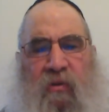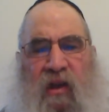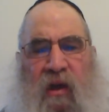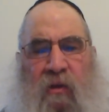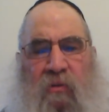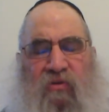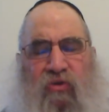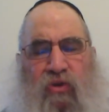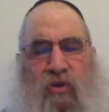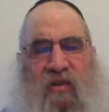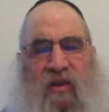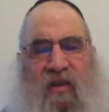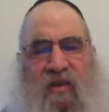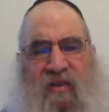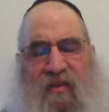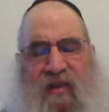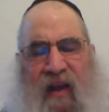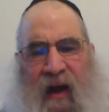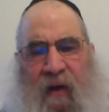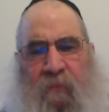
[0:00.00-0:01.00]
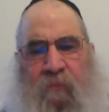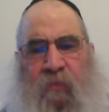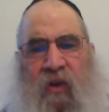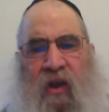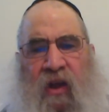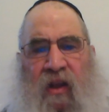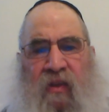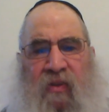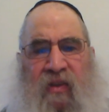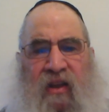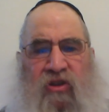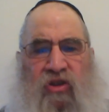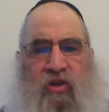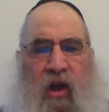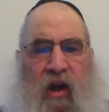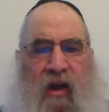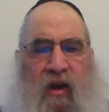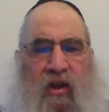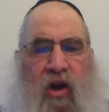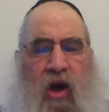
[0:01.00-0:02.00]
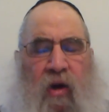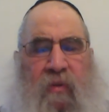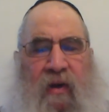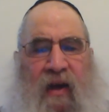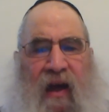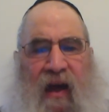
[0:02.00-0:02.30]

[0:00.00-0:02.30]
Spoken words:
Dam tvusa is dam that started coming